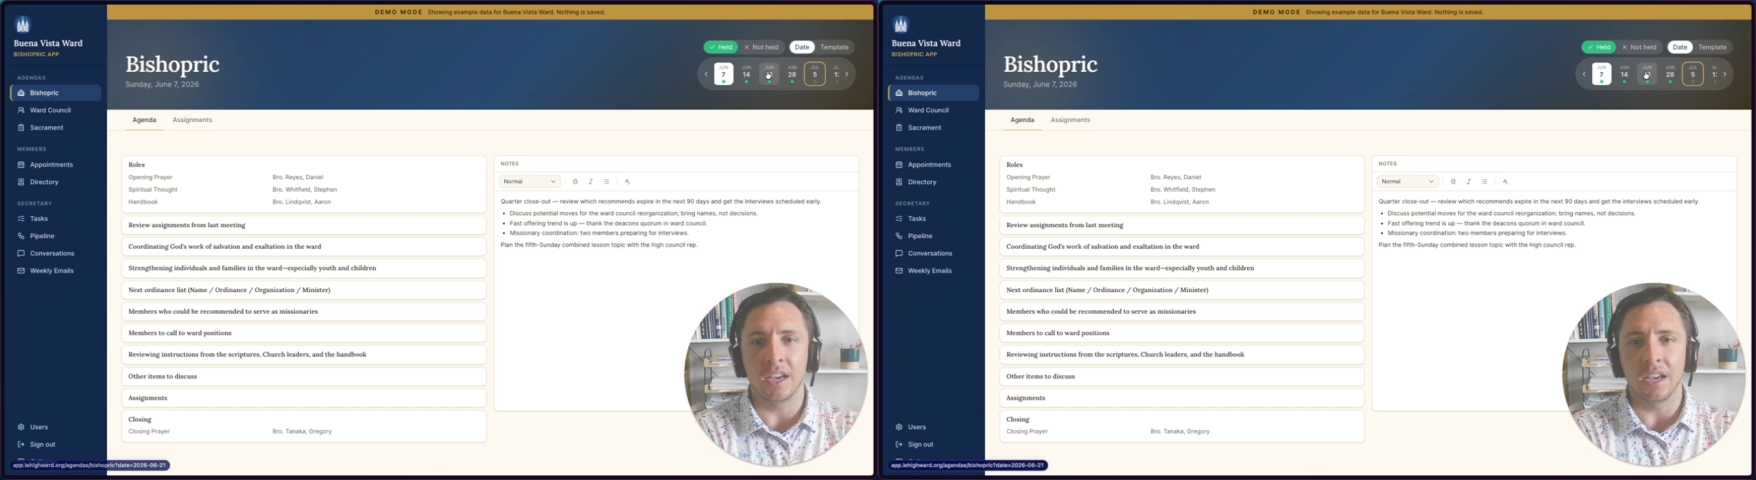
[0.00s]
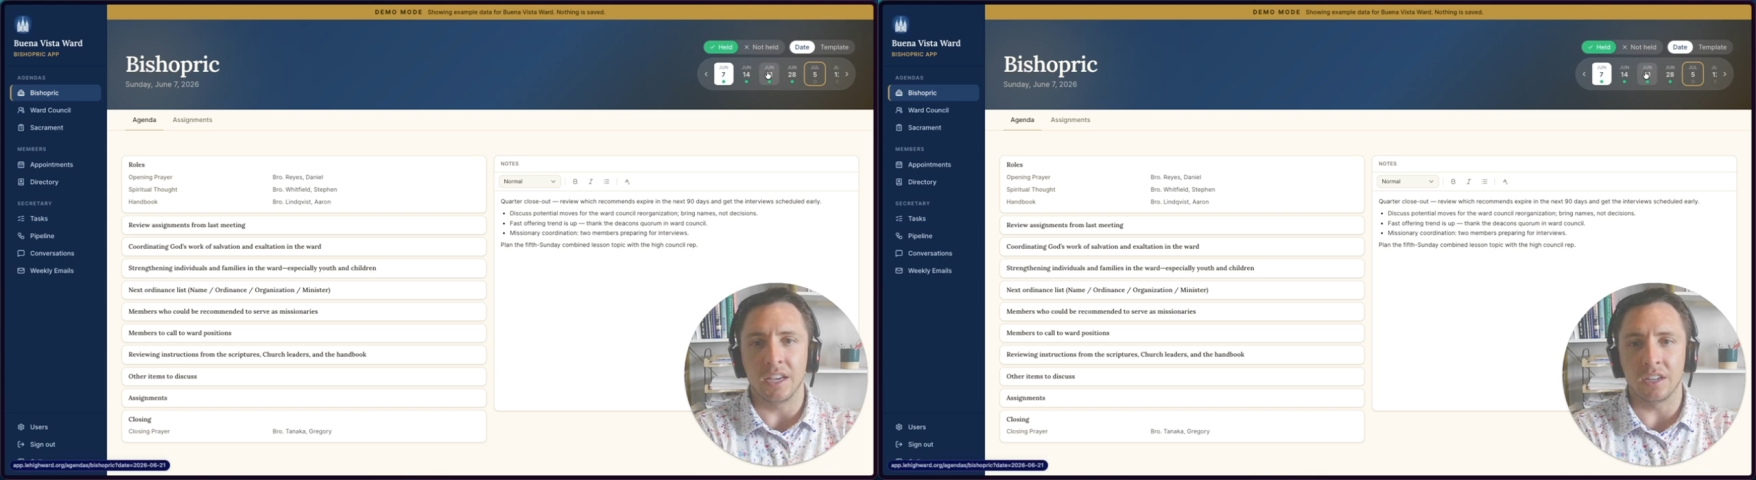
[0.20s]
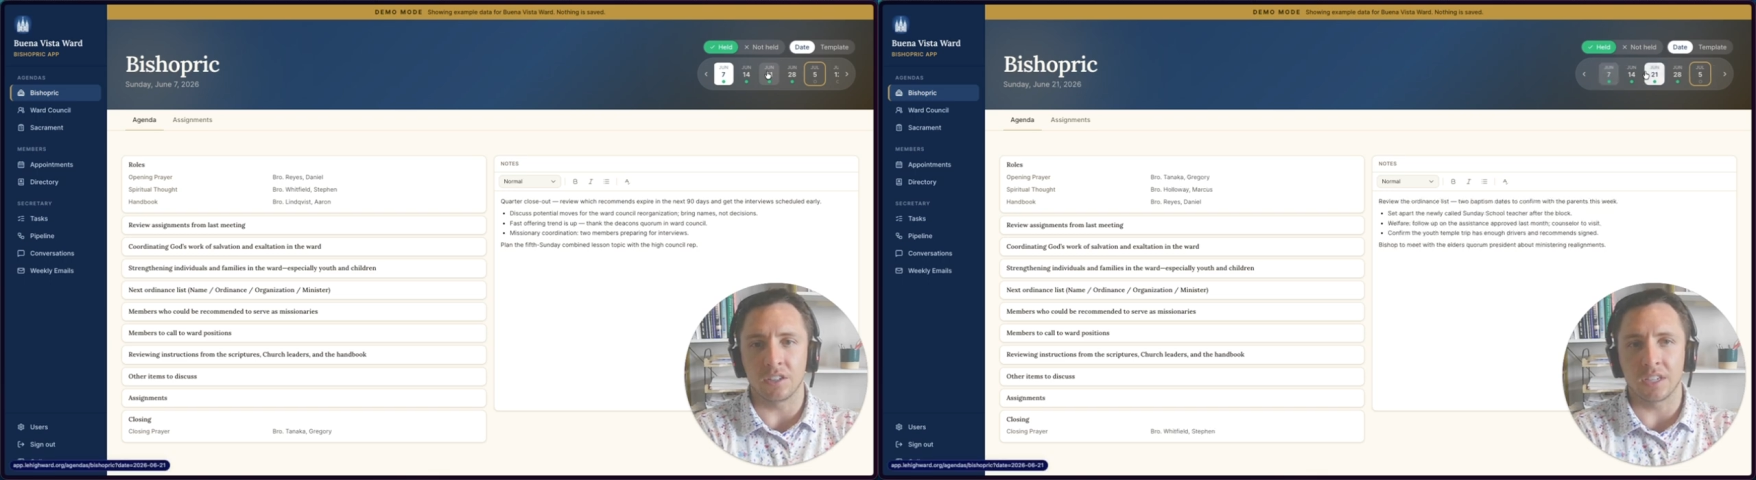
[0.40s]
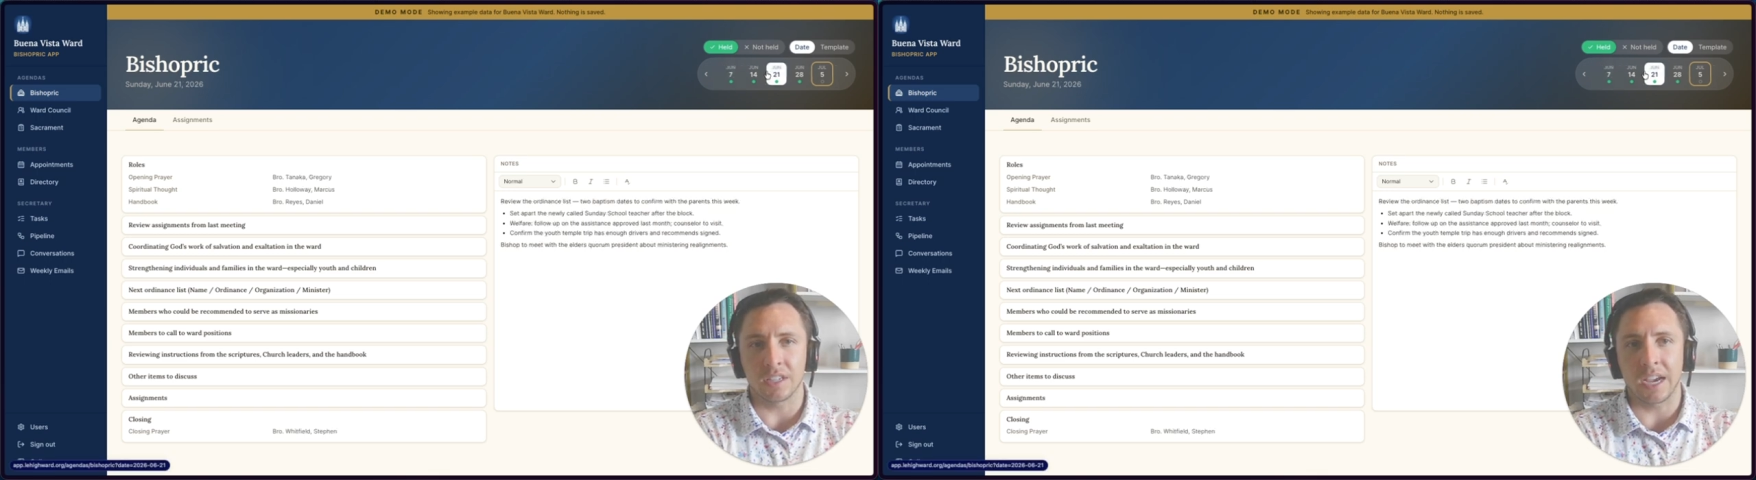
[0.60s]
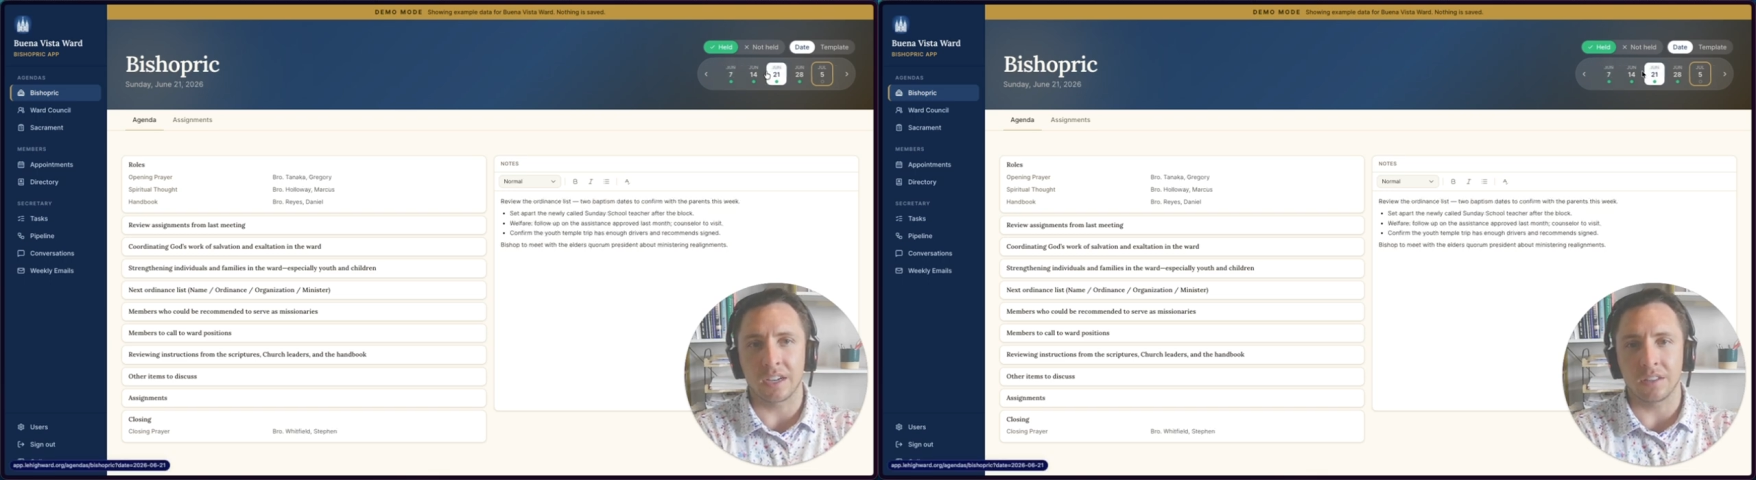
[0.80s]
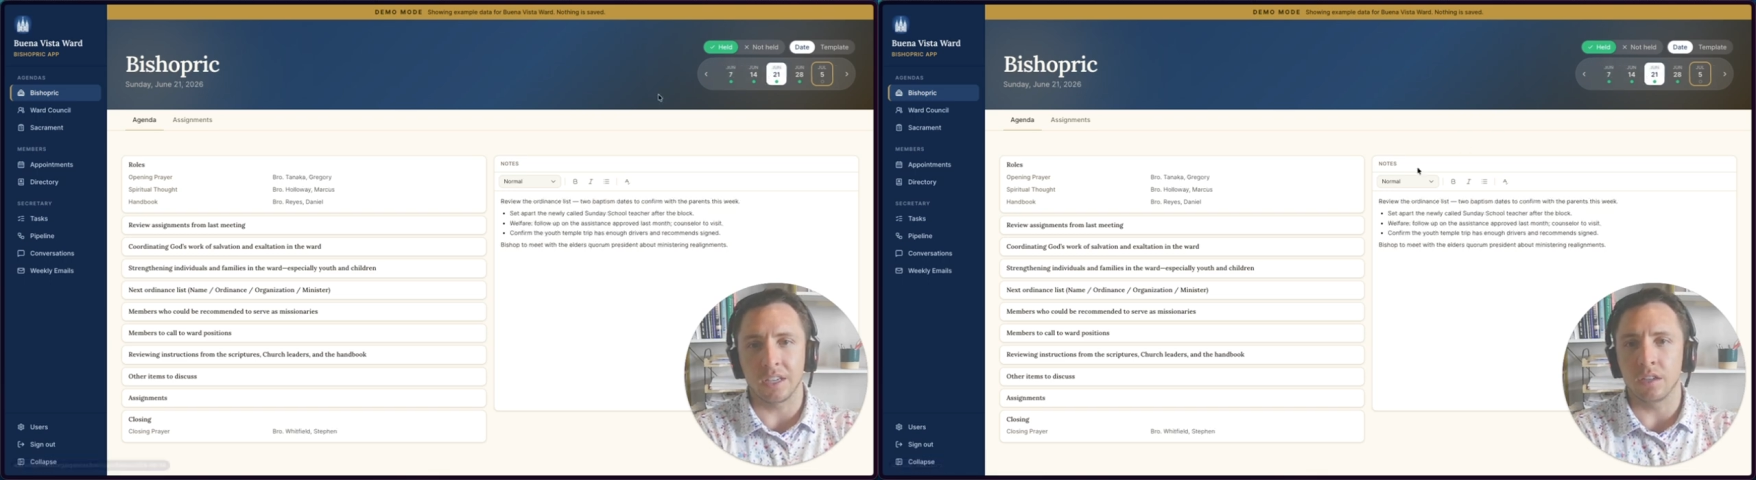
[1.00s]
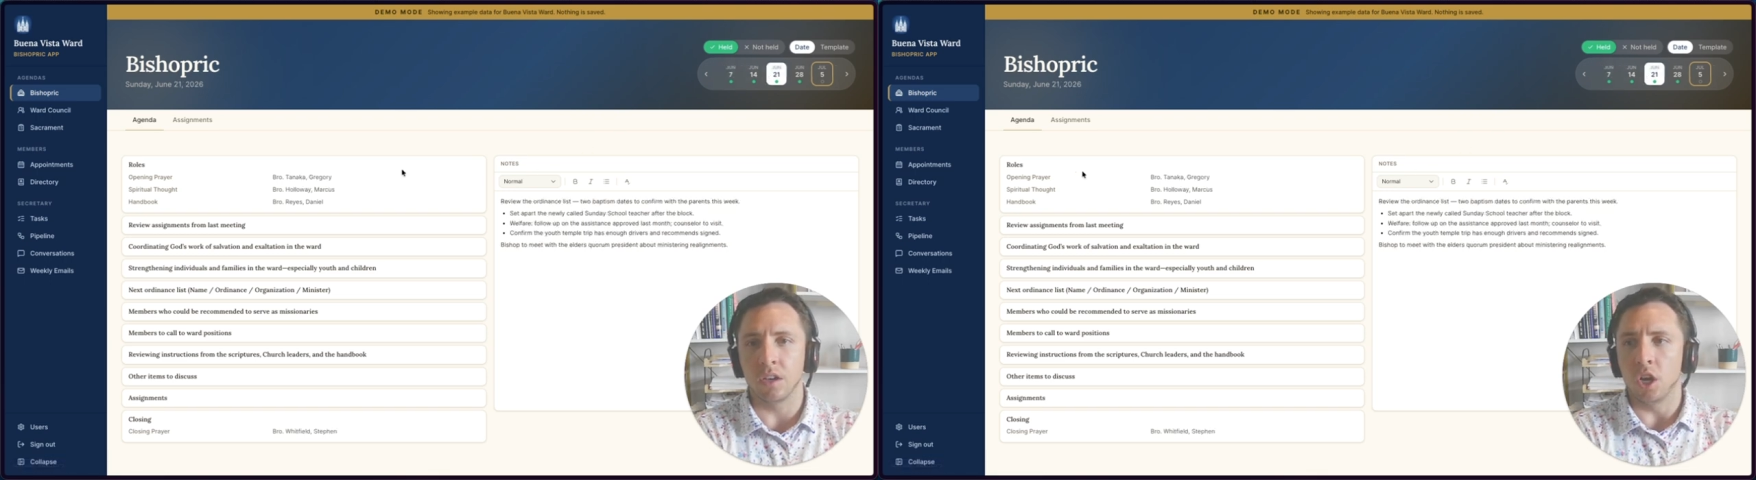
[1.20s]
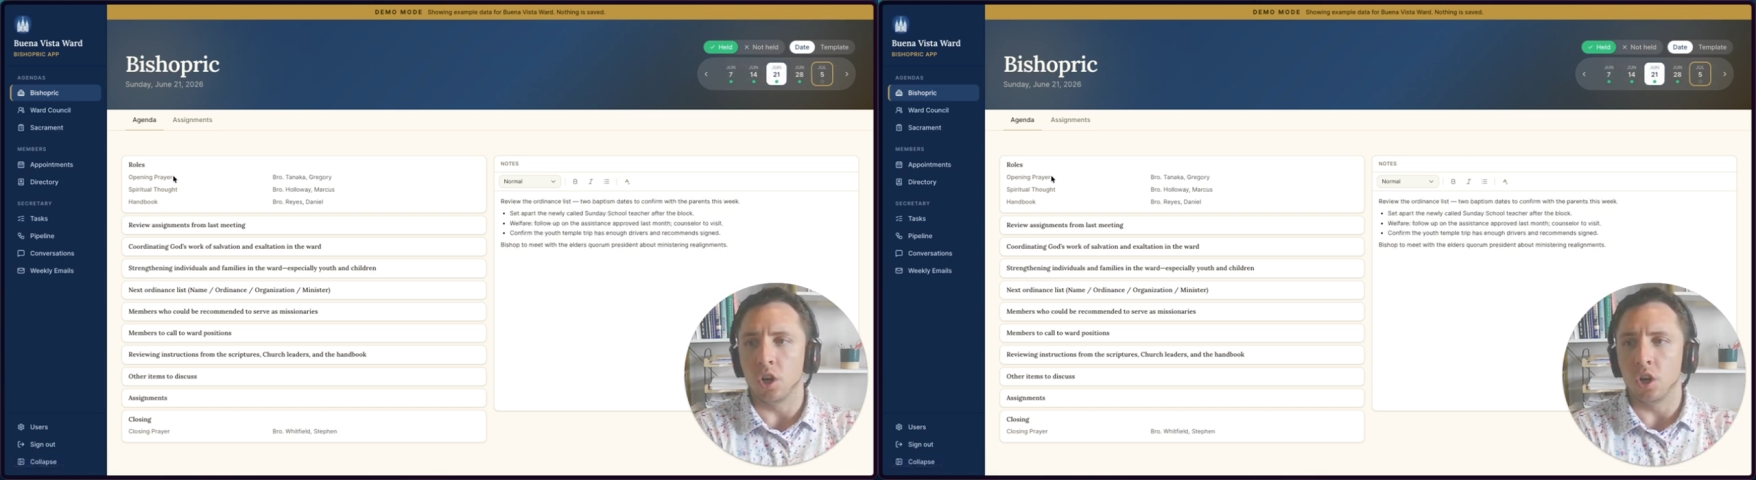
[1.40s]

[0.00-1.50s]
here's exactly